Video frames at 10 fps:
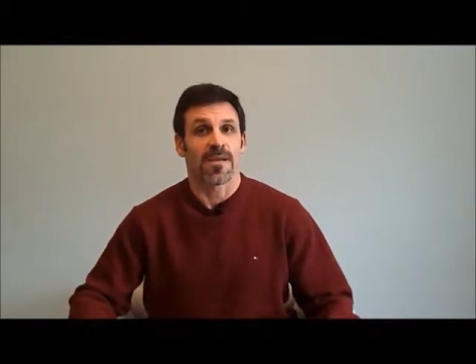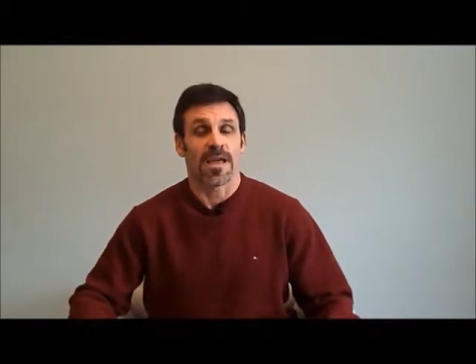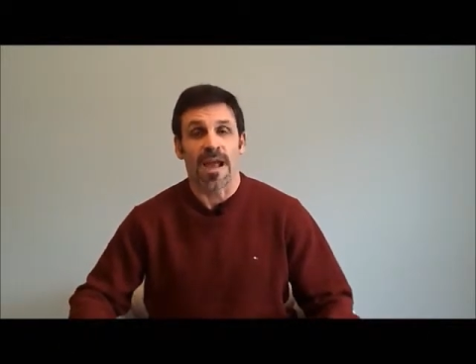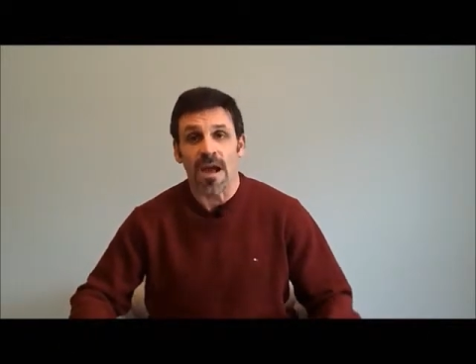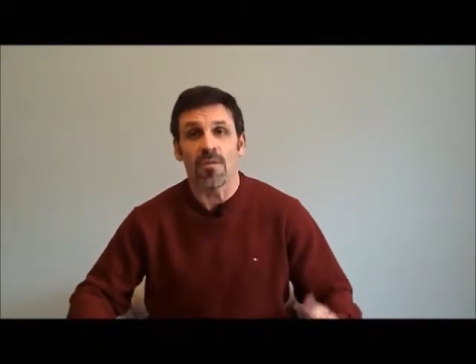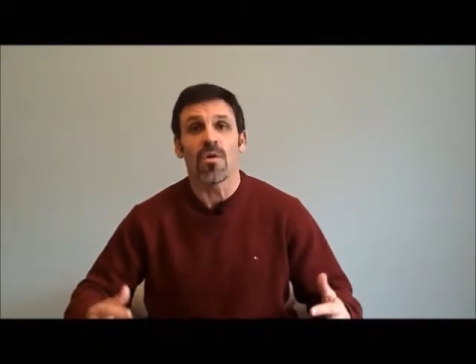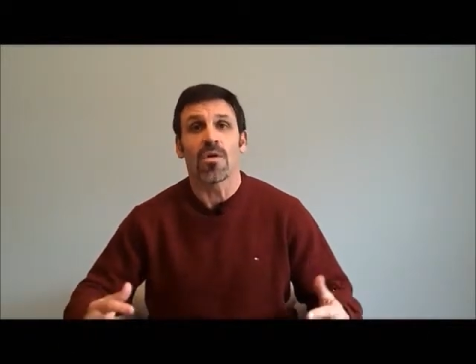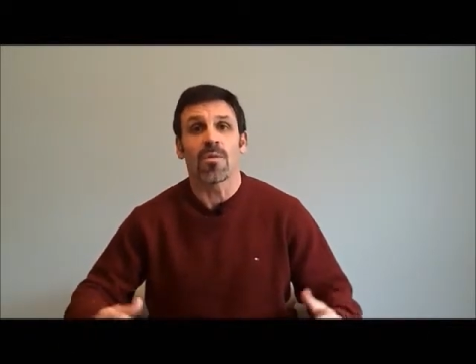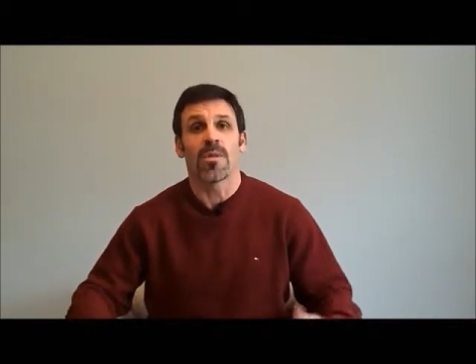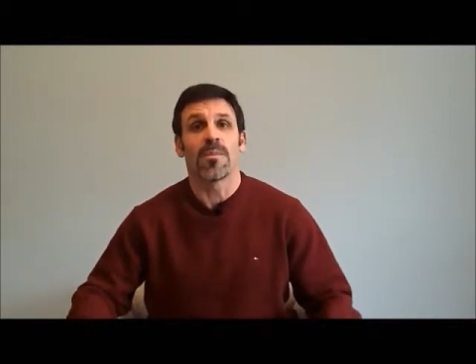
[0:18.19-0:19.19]
And how
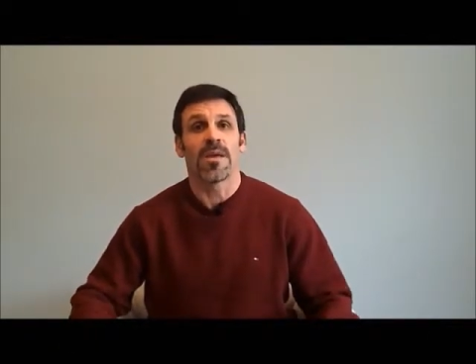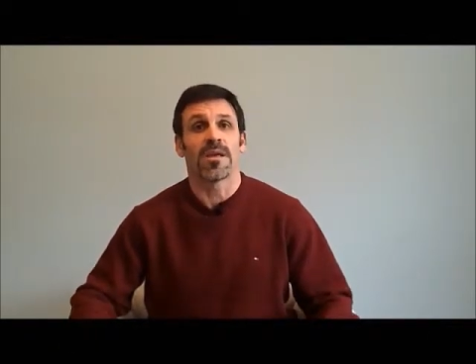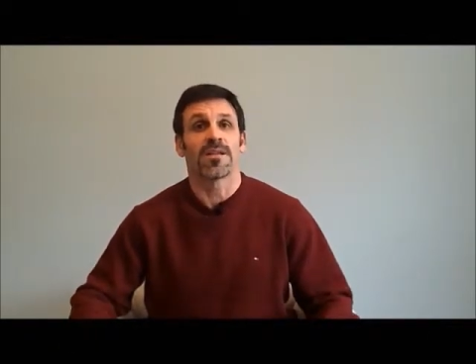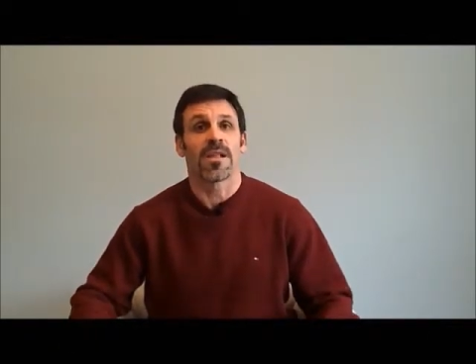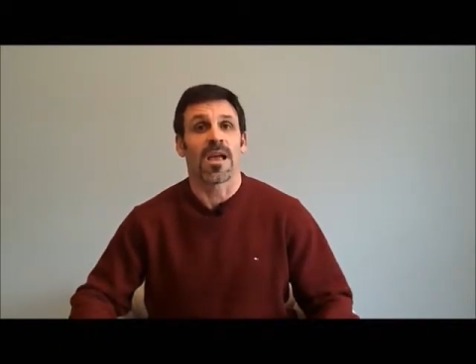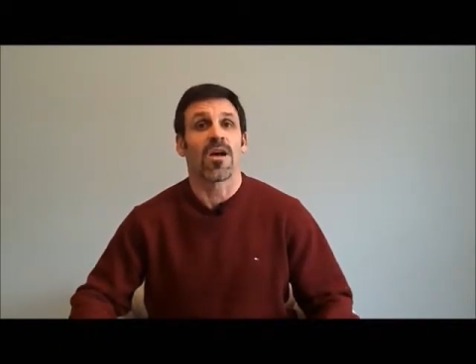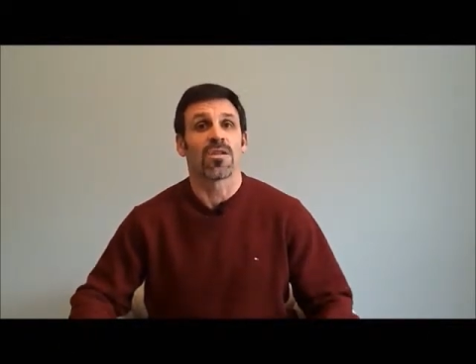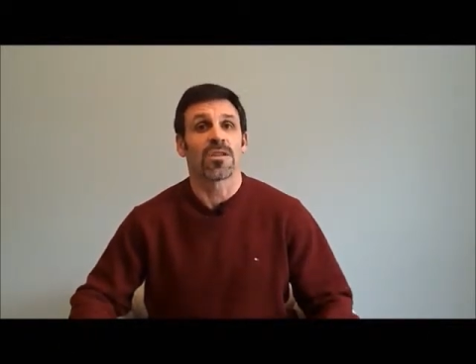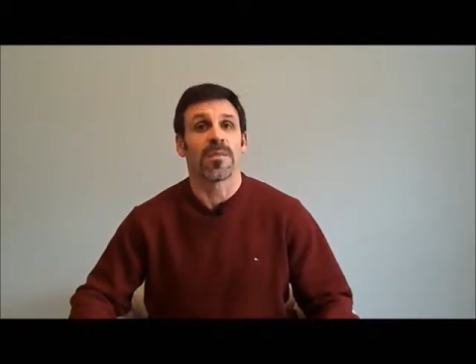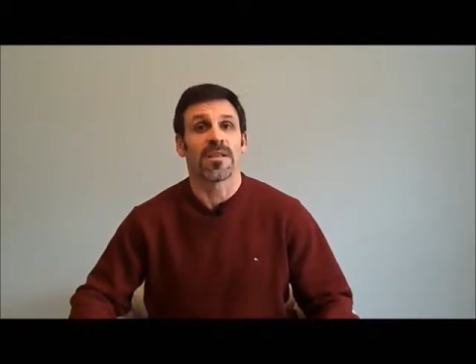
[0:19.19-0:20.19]
long will it be until I
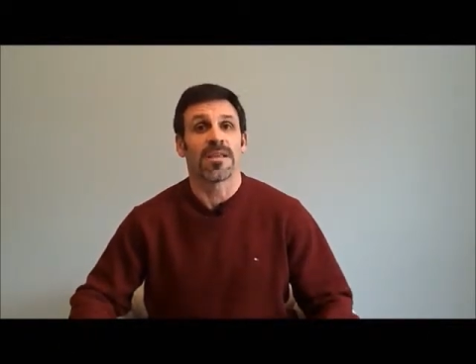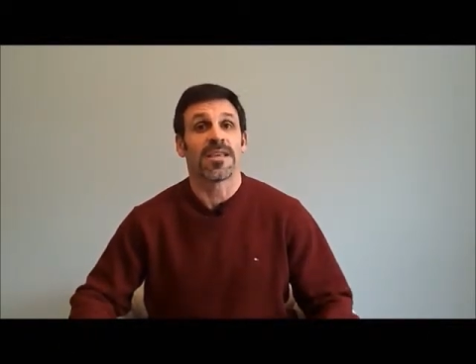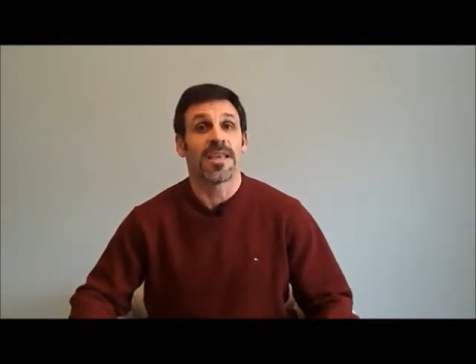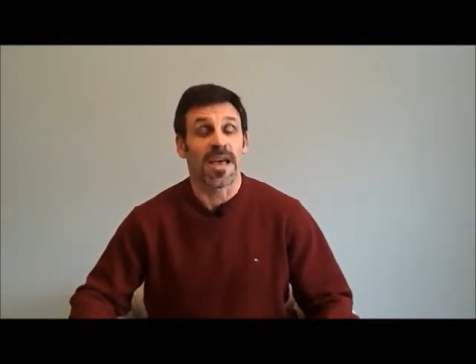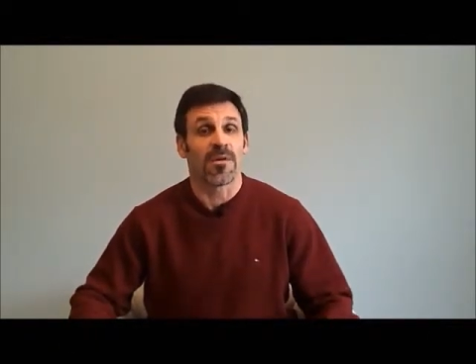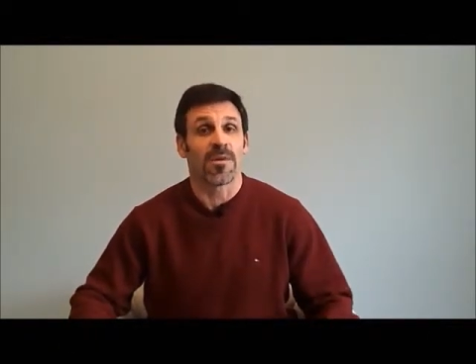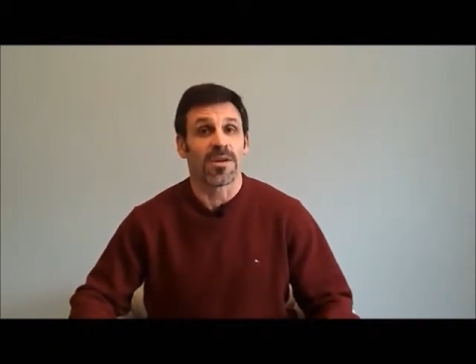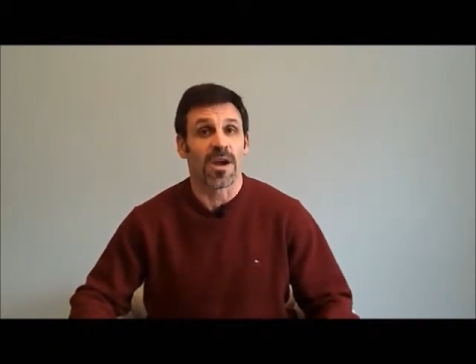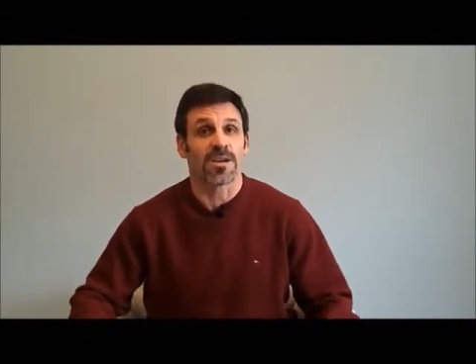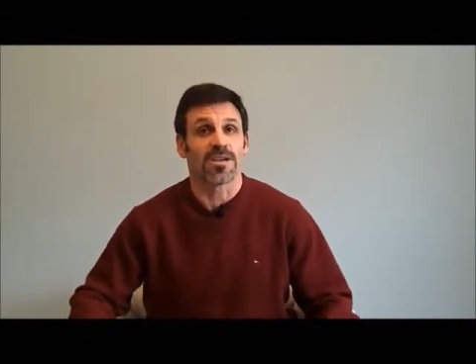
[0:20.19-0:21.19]
ultimately get a
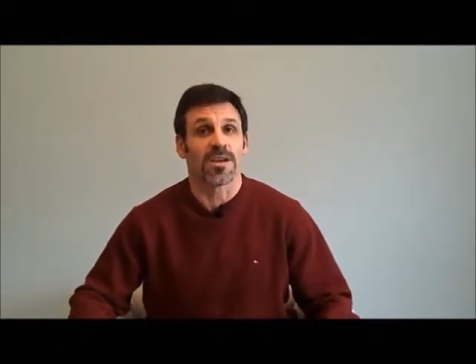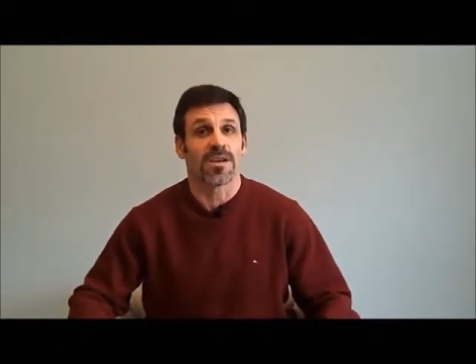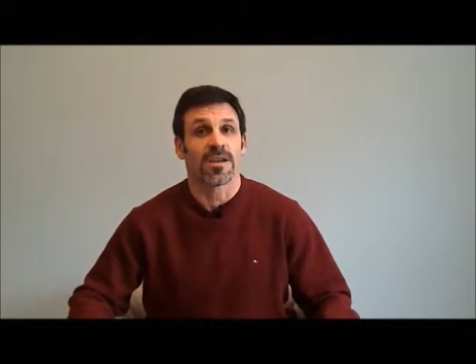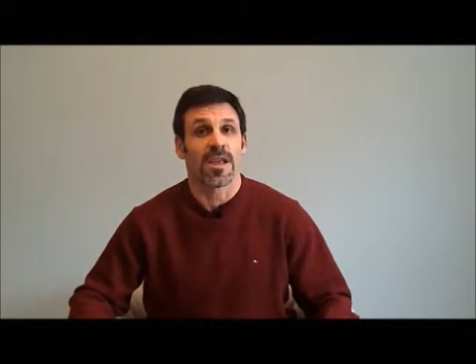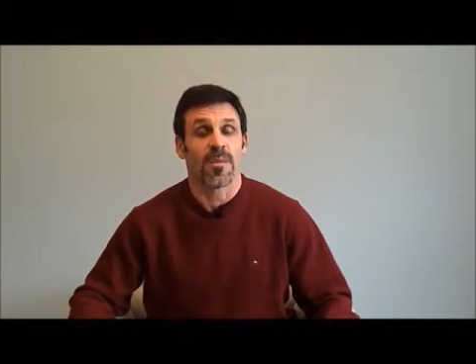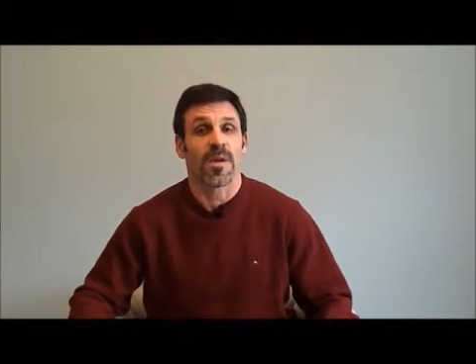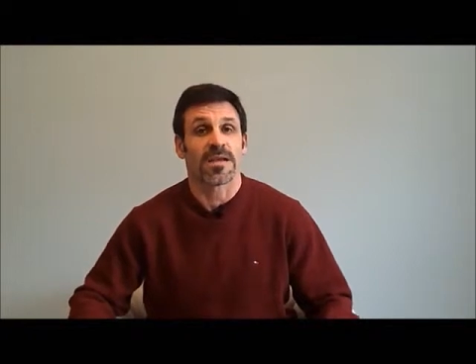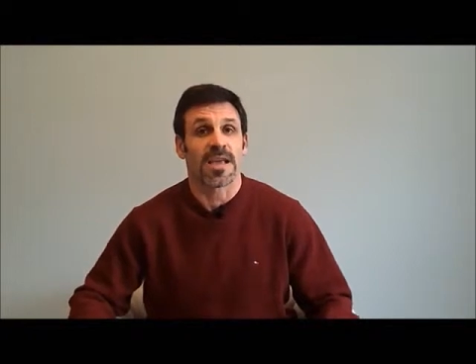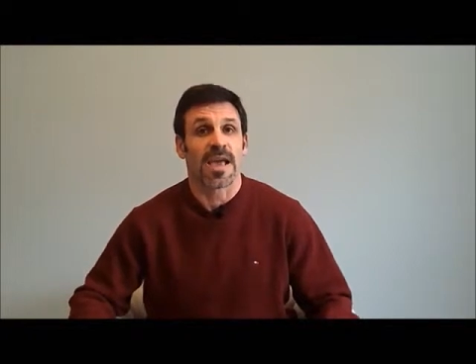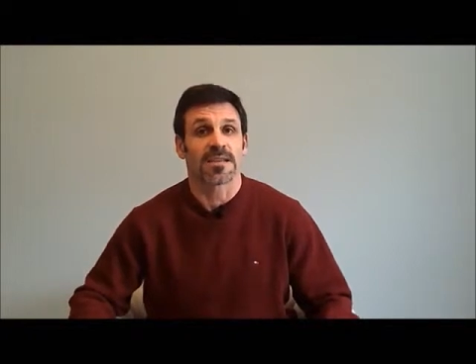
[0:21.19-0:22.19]
reduction in
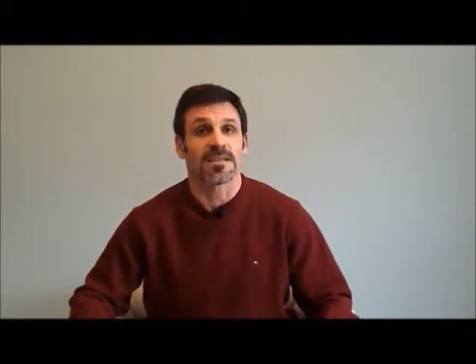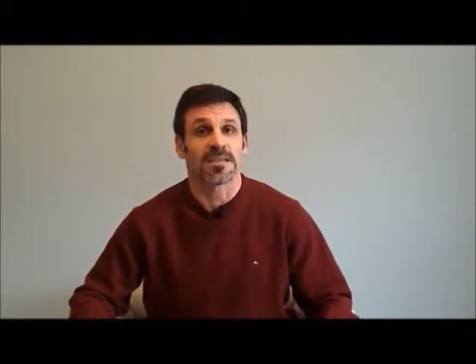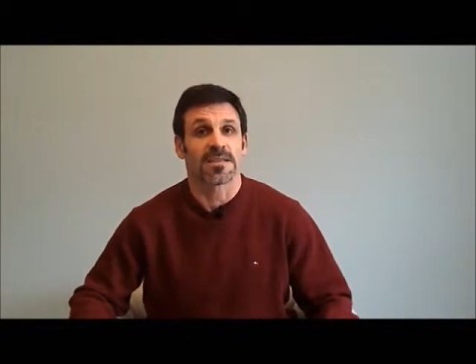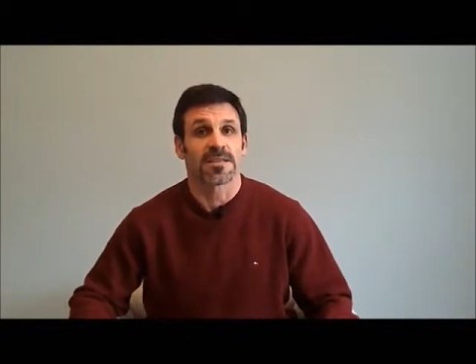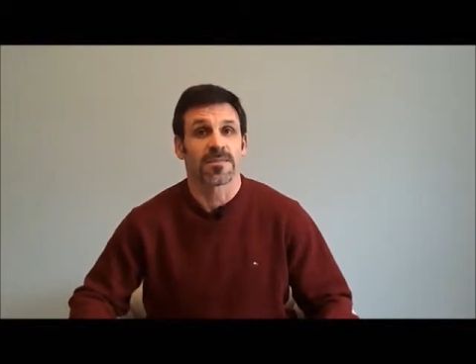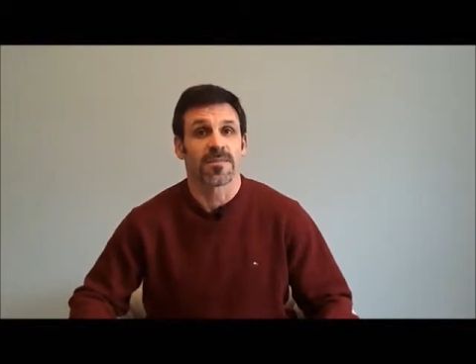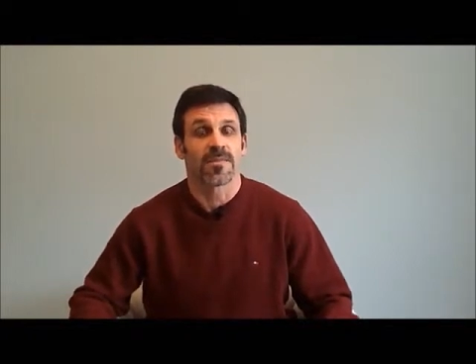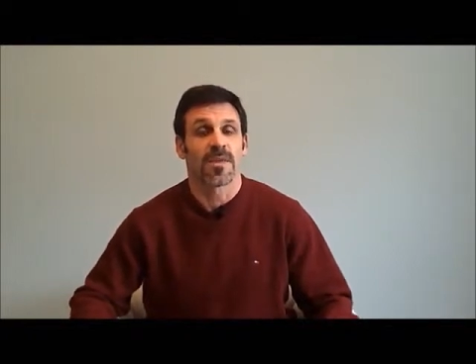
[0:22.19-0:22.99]
my taxes?